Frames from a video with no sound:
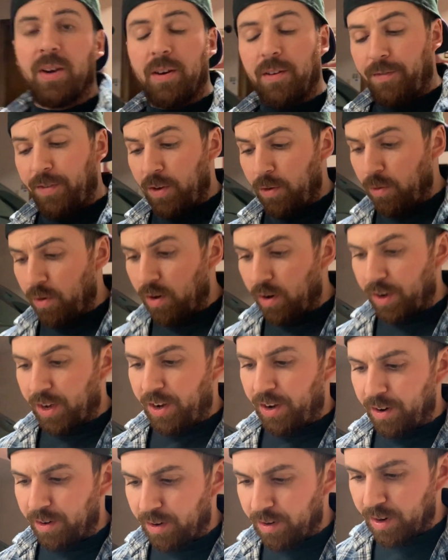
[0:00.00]
if you are
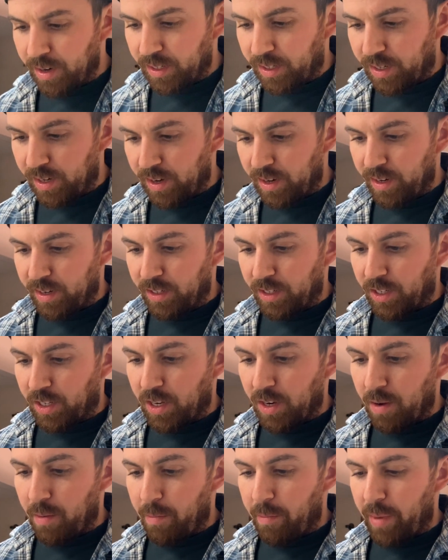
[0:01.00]
curious, it
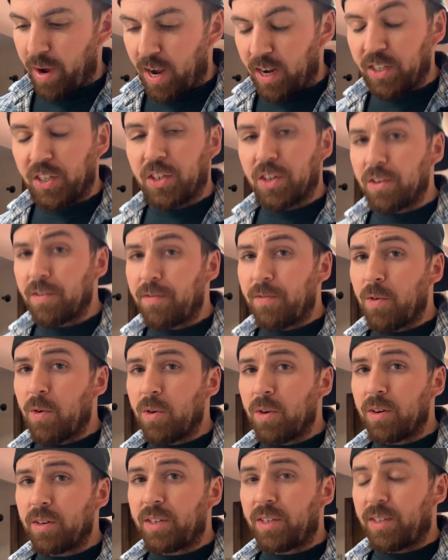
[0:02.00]
is Master
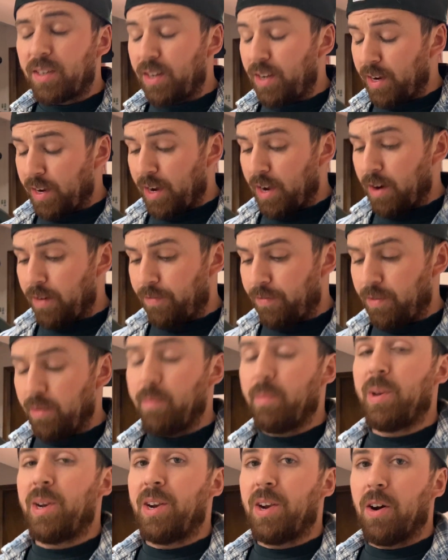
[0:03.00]
Force. I got it
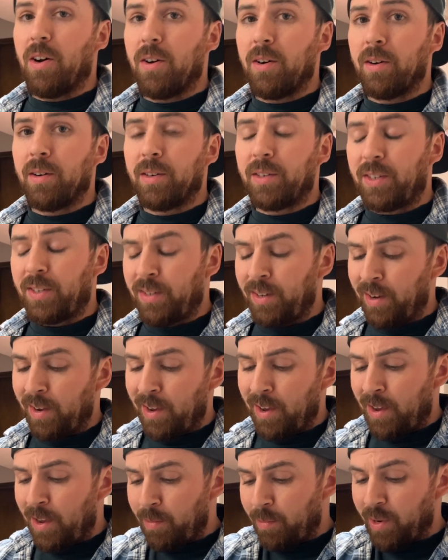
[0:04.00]
from Menards
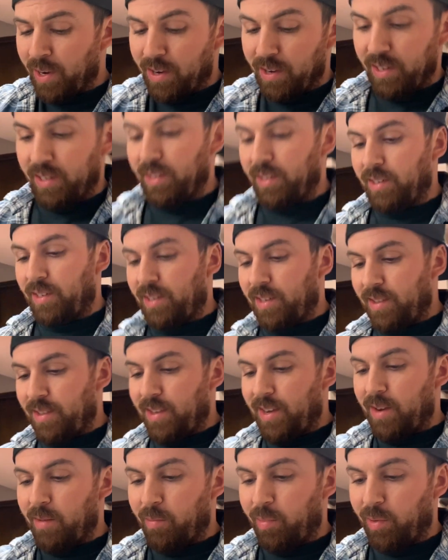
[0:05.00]
because
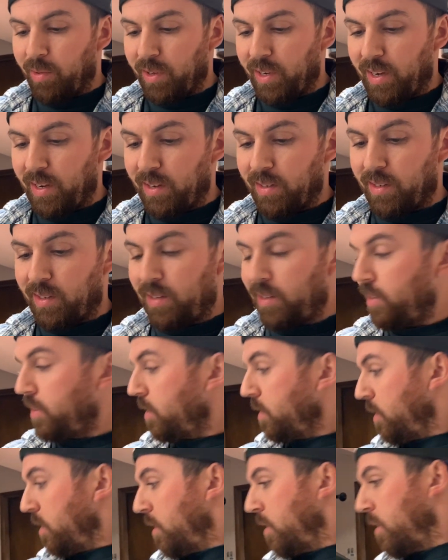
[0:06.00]
that place
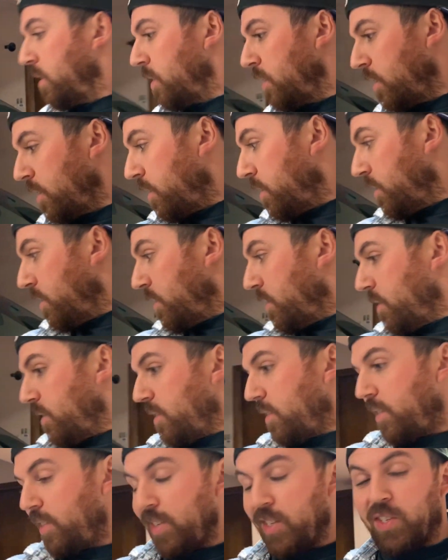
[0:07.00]

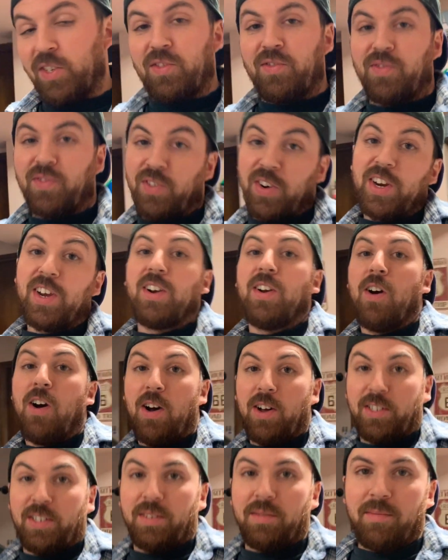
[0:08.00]
is freaking
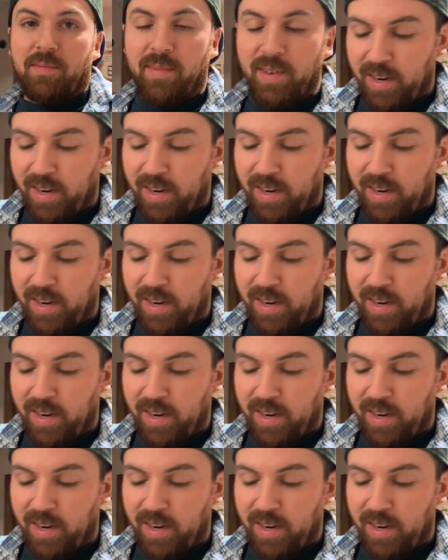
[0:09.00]
awesome.